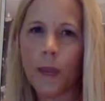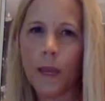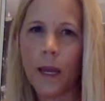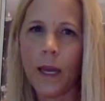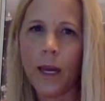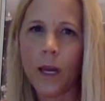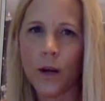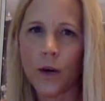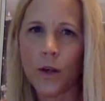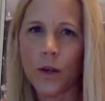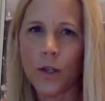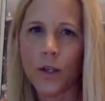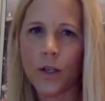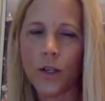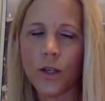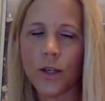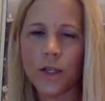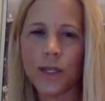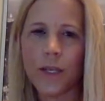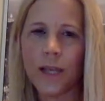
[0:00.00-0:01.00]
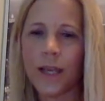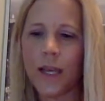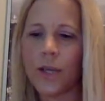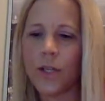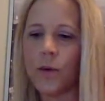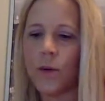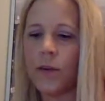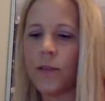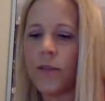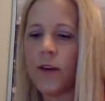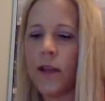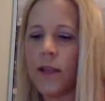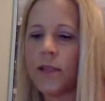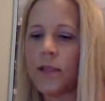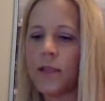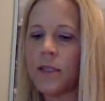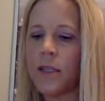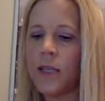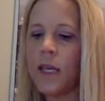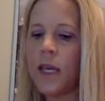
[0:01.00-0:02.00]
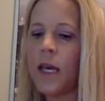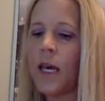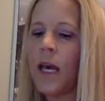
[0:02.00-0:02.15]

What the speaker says: and encourage her to send that to her friends.